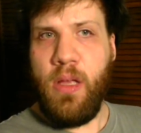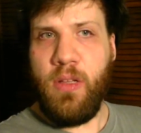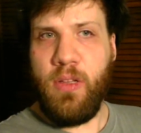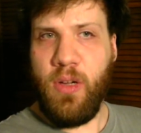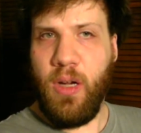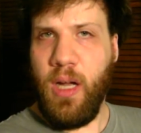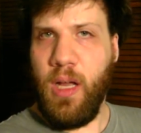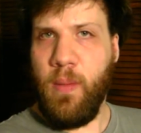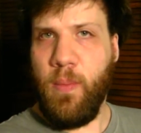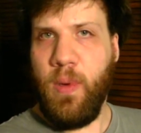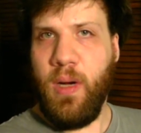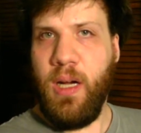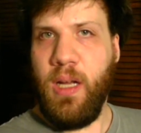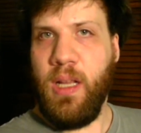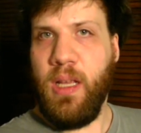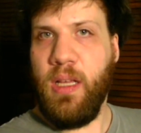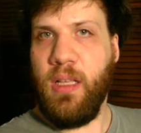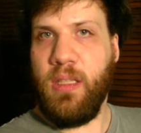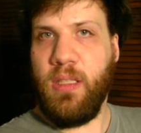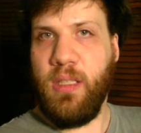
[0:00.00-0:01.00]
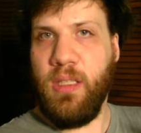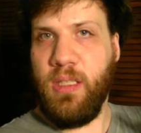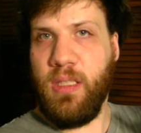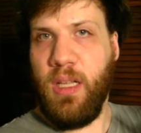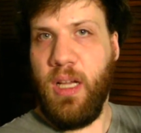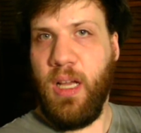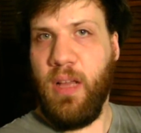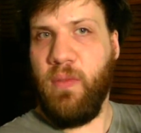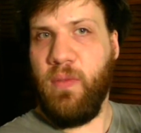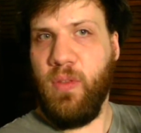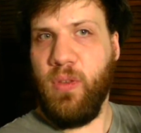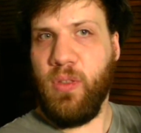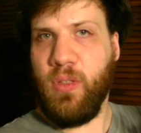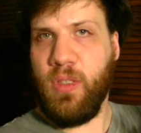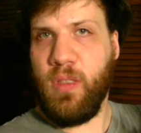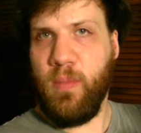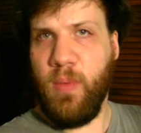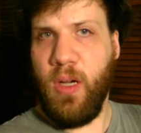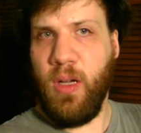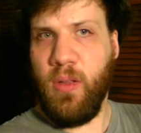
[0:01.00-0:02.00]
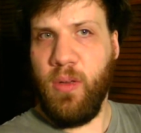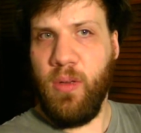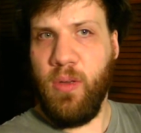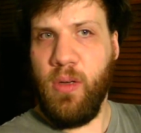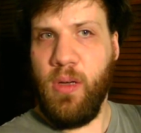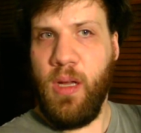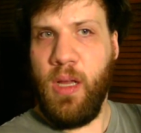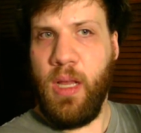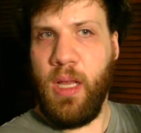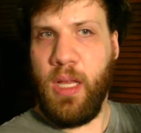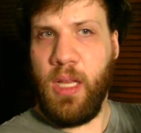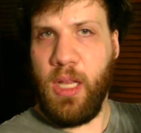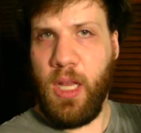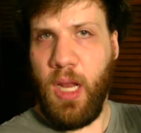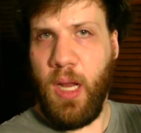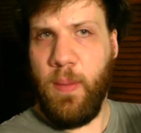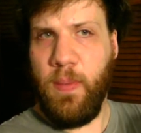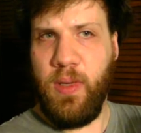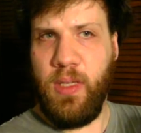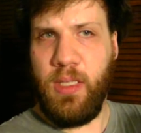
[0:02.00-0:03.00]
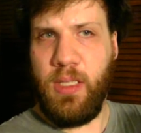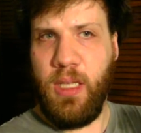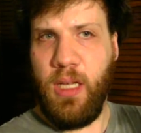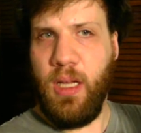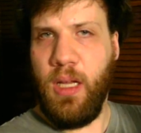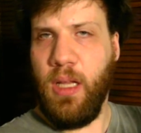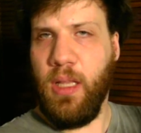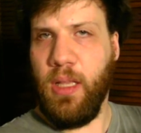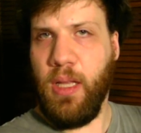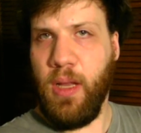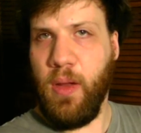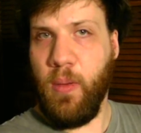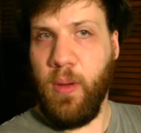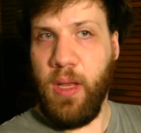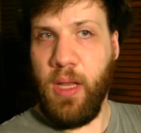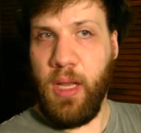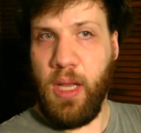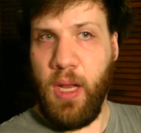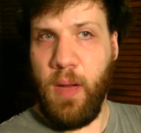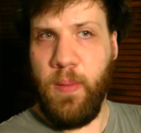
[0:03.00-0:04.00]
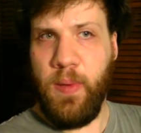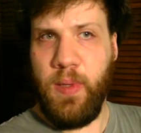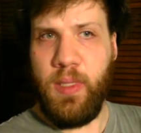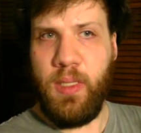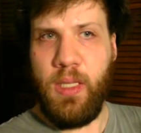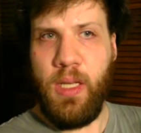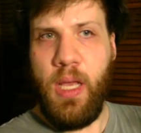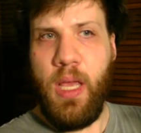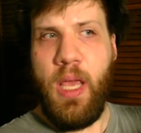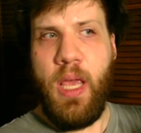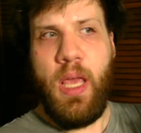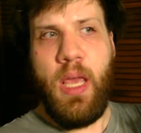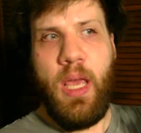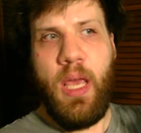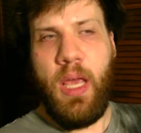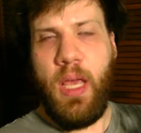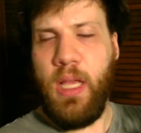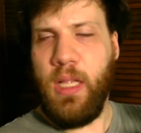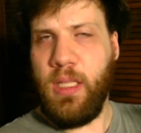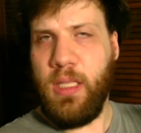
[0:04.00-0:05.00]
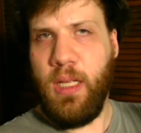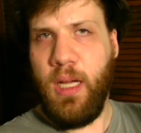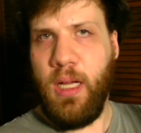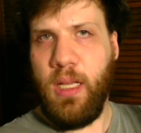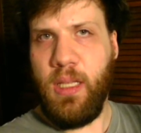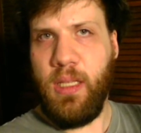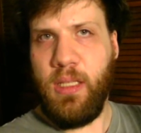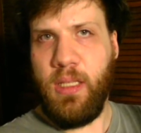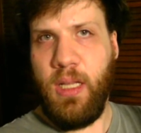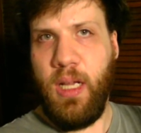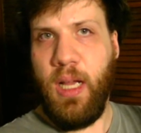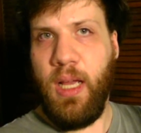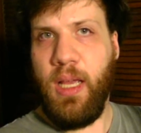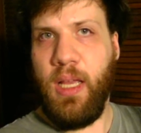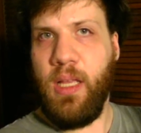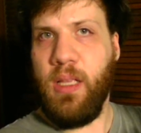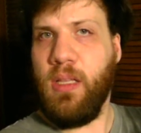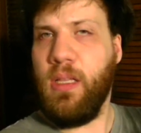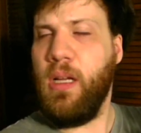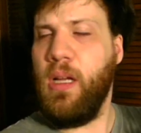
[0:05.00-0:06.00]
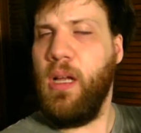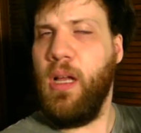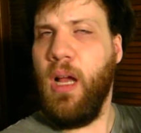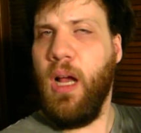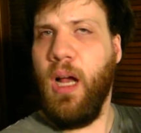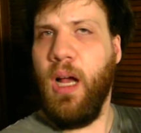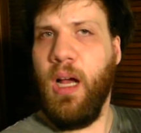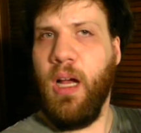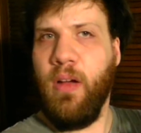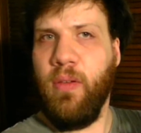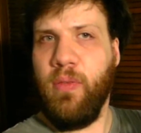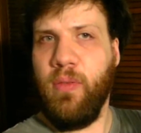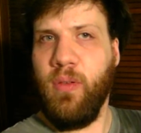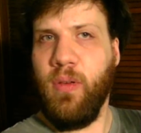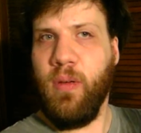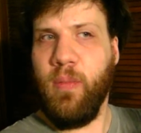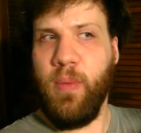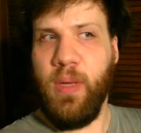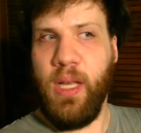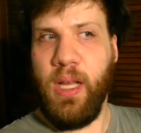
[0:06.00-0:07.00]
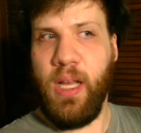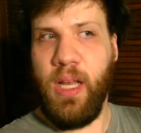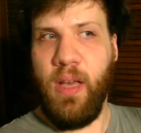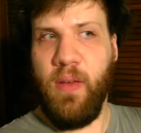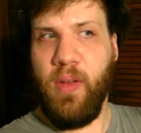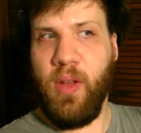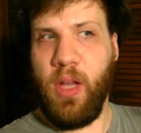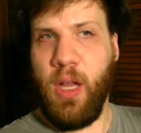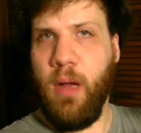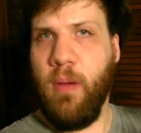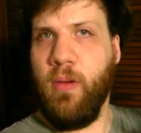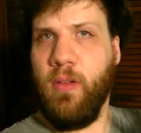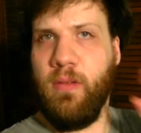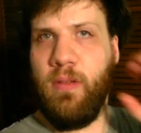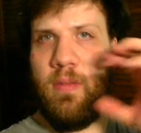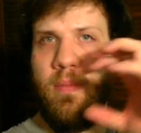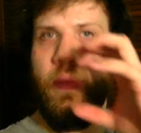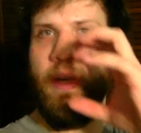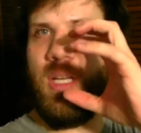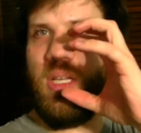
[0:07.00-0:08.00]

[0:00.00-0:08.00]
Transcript: tripod. It's designed for smaller cameras, lightweight cameras. It's not designed uh, for big heavy cameras with